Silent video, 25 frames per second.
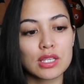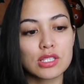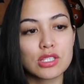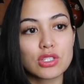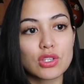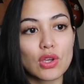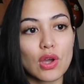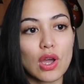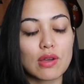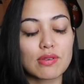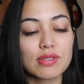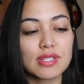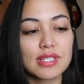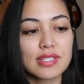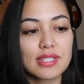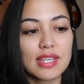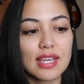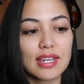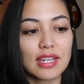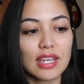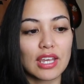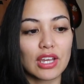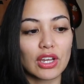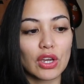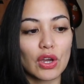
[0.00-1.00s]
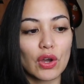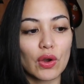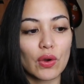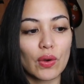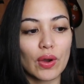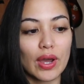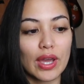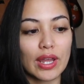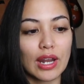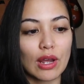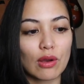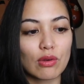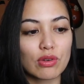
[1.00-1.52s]
so I was in San Diego
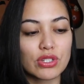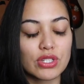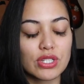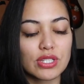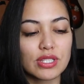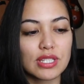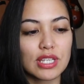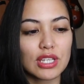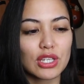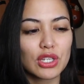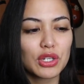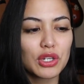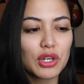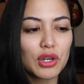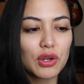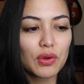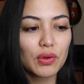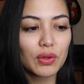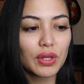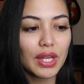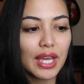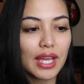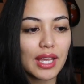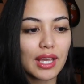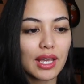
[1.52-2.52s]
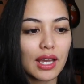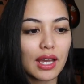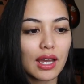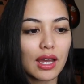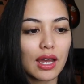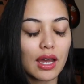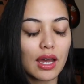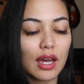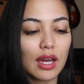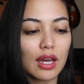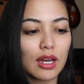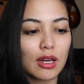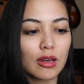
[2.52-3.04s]
and I was just like, you know, like,
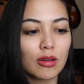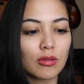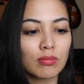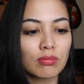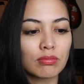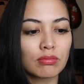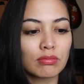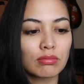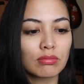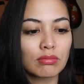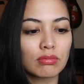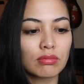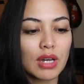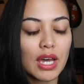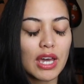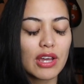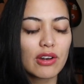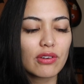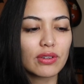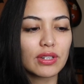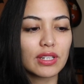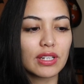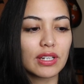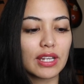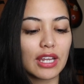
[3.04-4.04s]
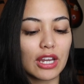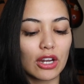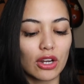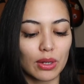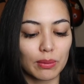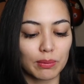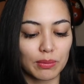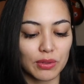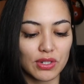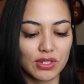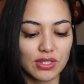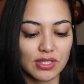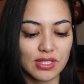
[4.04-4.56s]
um, I don't need to carry
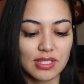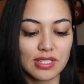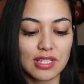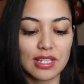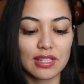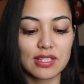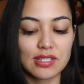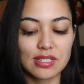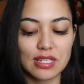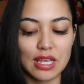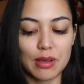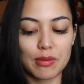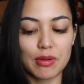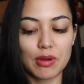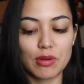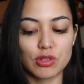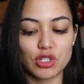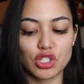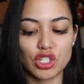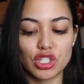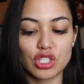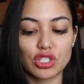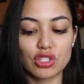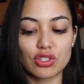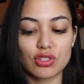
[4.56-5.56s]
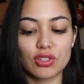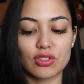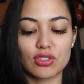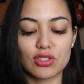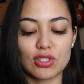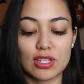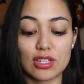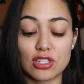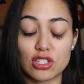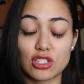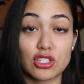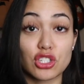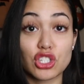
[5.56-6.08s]
a purse because at the time I was just using
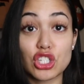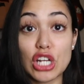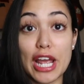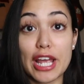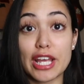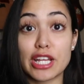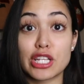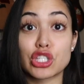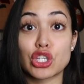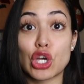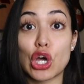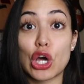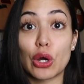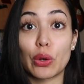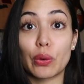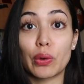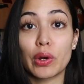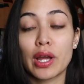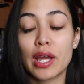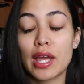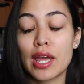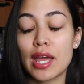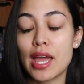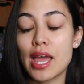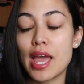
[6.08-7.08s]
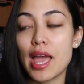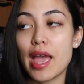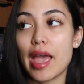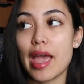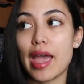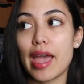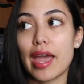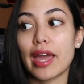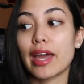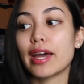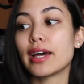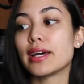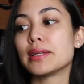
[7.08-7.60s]
this giant toe.
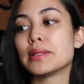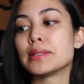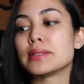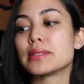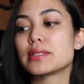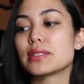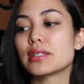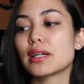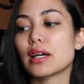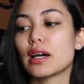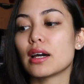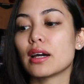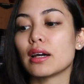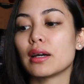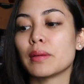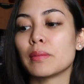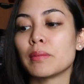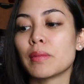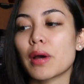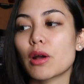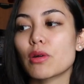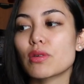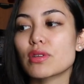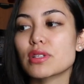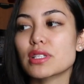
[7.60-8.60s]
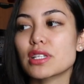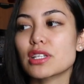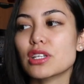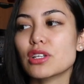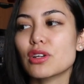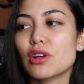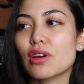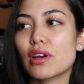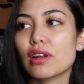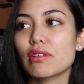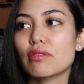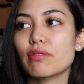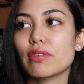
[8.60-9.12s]
And um, I was like, you
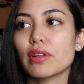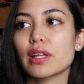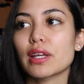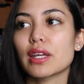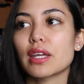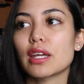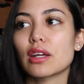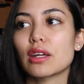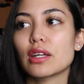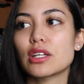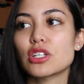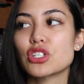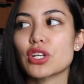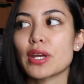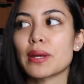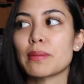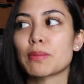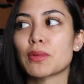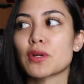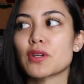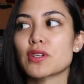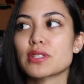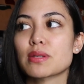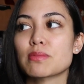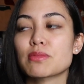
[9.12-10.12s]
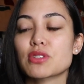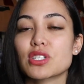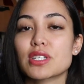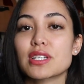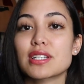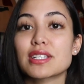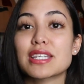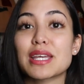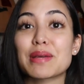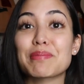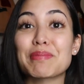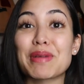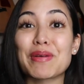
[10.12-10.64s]
know, I don't feel like carrying a giant purse, I'm just
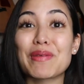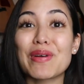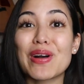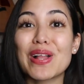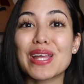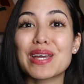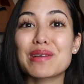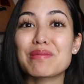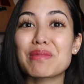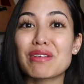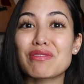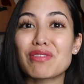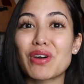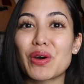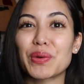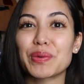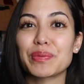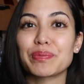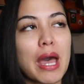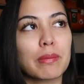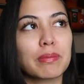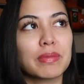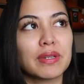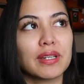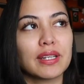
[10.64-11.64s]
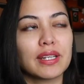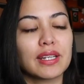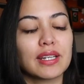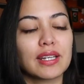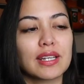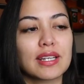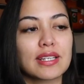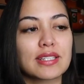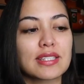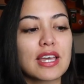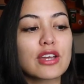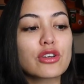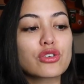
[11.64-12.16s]
gonna take my wallet and my phone. Happening
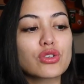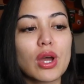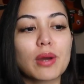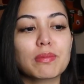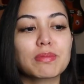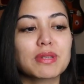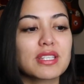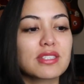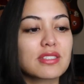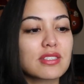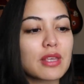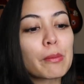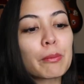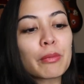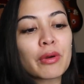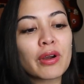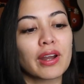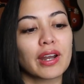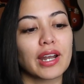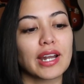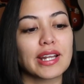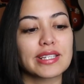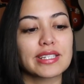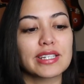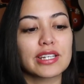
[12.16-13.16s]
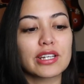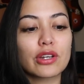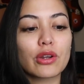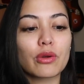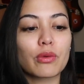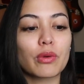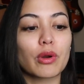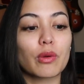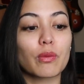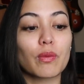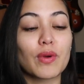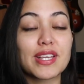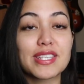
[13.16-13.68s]
is I dropped it somewhere and I didn't know
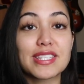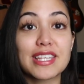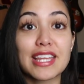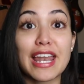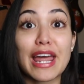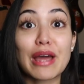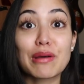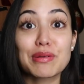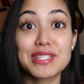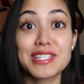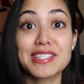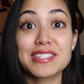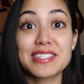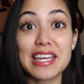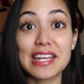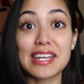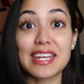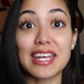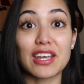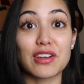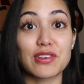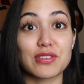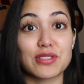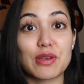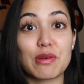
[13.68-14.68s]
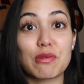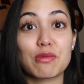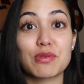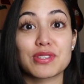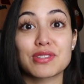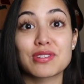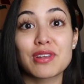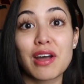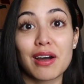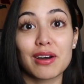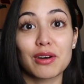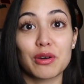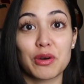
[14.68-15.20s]
where it was and I was in San Diego, so I was
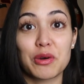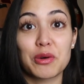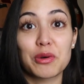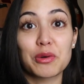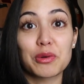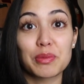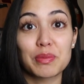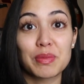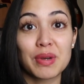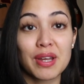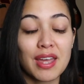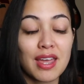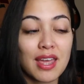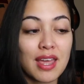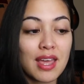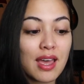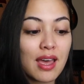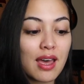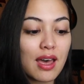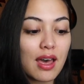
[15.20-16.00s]
not home.